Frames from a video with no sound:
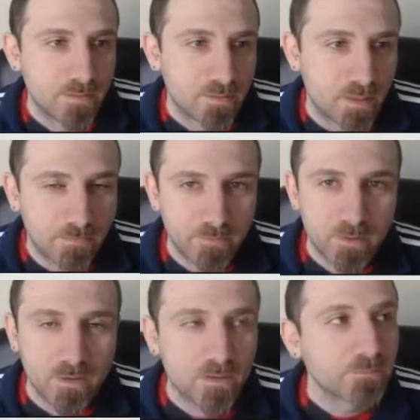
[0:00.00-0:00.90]
I'm
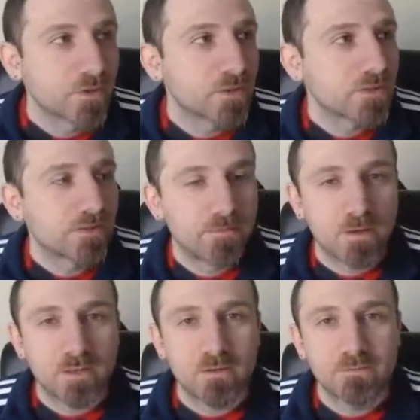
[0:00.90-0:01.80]
usually
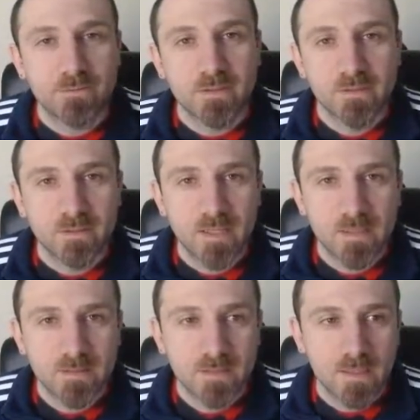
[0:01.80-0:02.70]
very confident
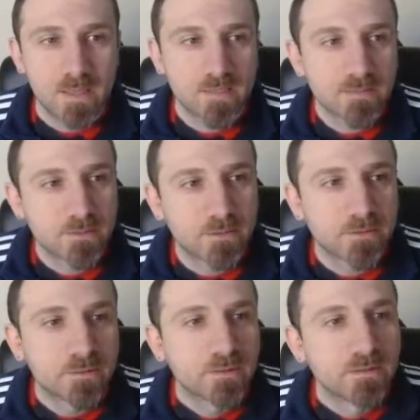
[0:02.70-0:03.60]
against Nakali, so
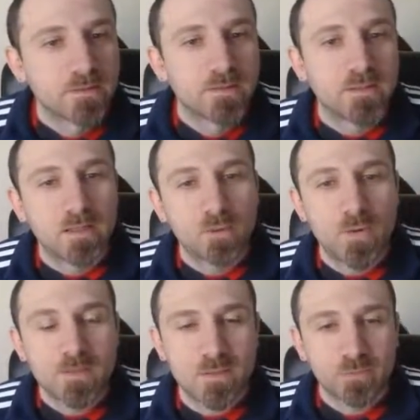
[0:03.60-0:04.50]
I'll
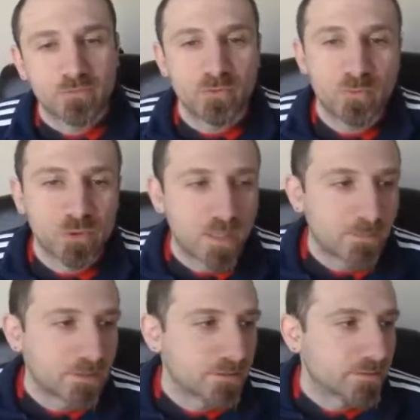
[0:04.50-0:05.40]
always opt for more damage